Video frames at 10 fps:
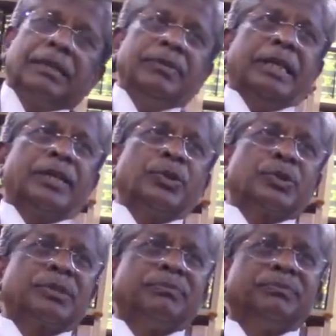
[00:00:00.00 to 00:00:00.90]
of the
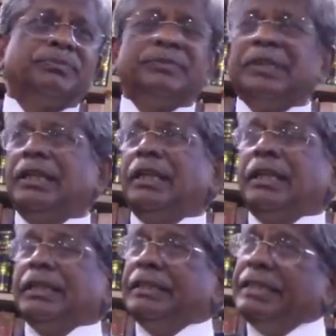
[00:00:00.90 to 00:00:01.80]
accused.
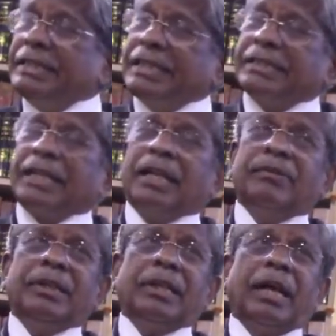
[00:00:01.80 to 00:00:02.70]
This is
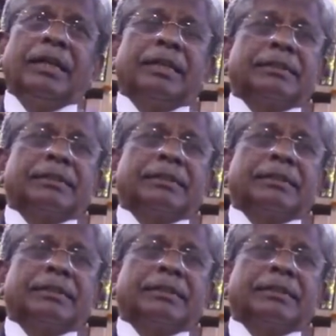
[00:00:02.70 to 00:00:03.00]
relevant under